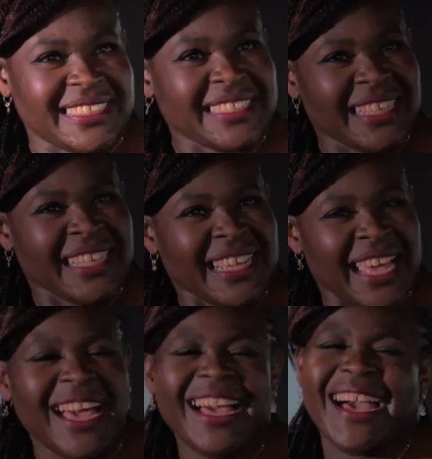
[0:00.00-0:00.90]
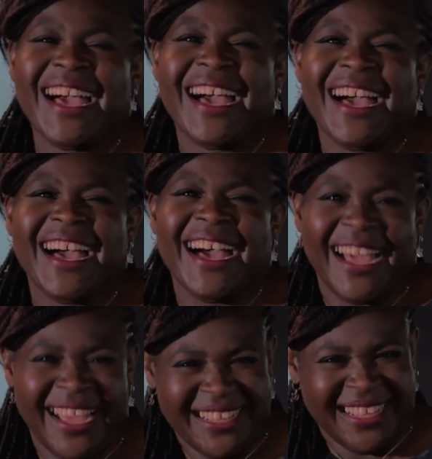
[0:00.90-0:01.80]
When I found out
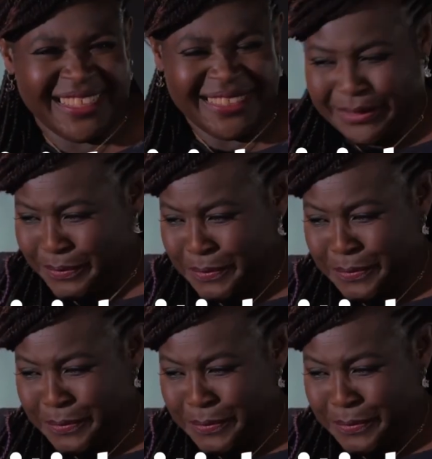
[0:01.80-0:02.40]
they were going to make a